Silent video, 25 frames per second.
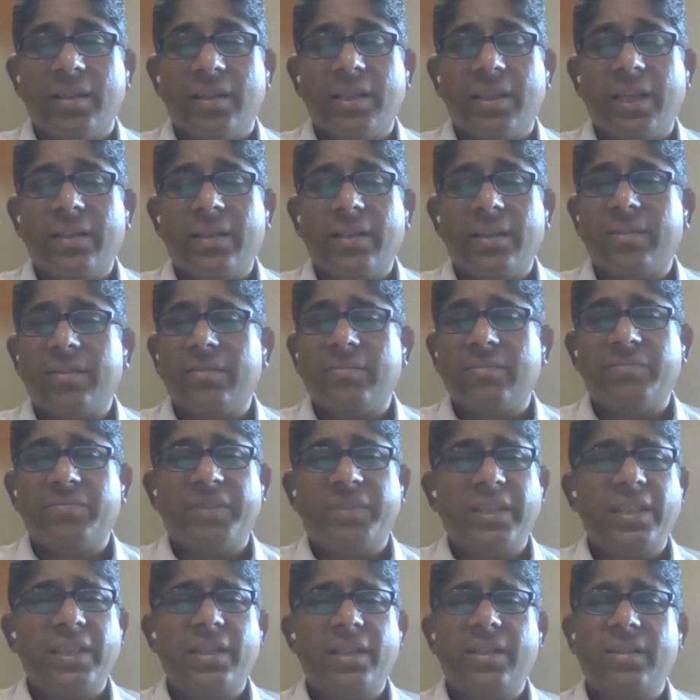that
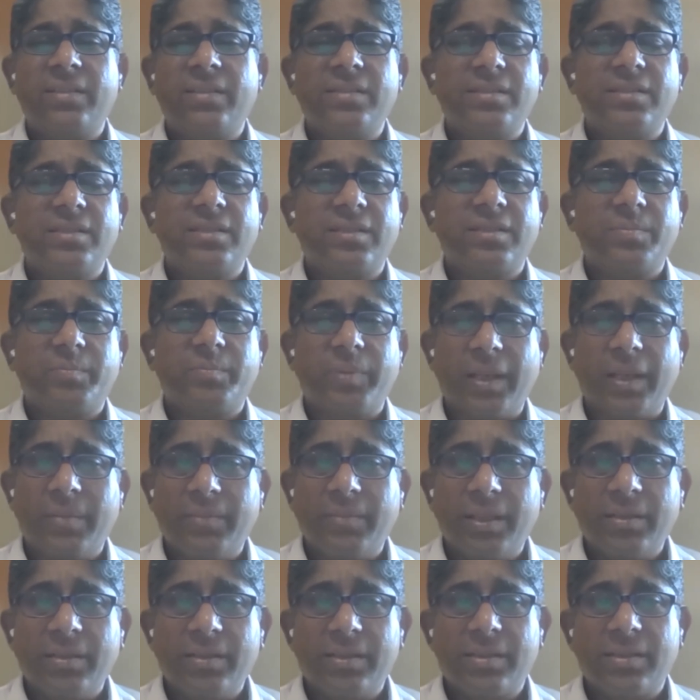whether it is
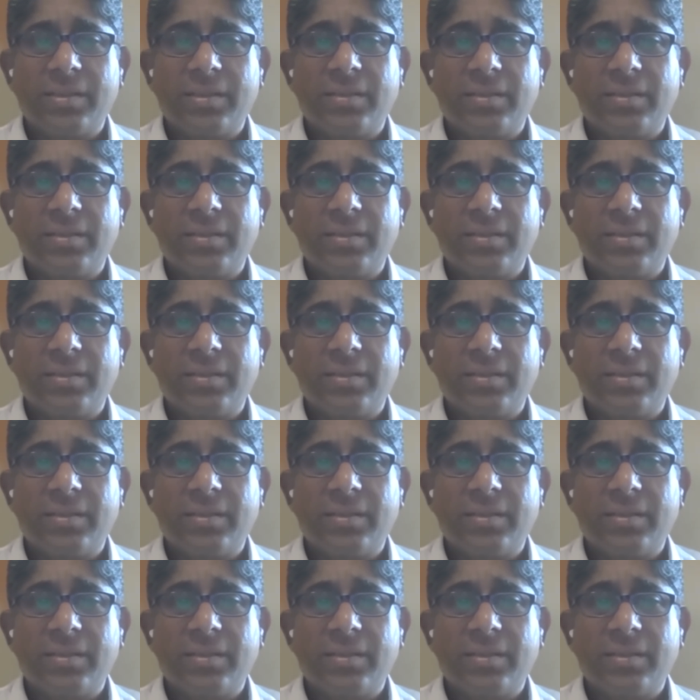payments,